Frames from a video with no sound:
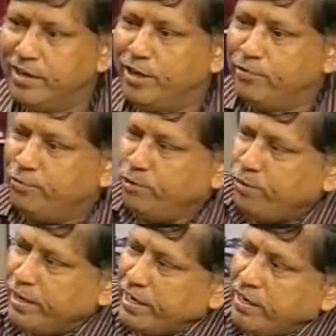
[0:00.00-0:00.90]
if you
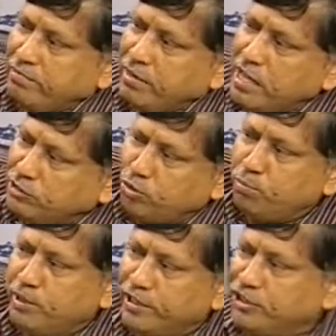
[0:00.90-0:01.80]
were a
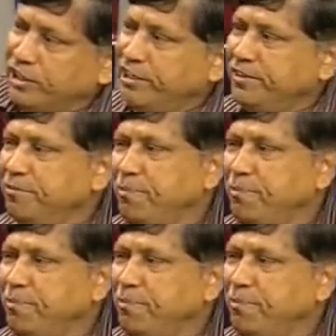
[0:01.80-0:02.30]
classroom teacher,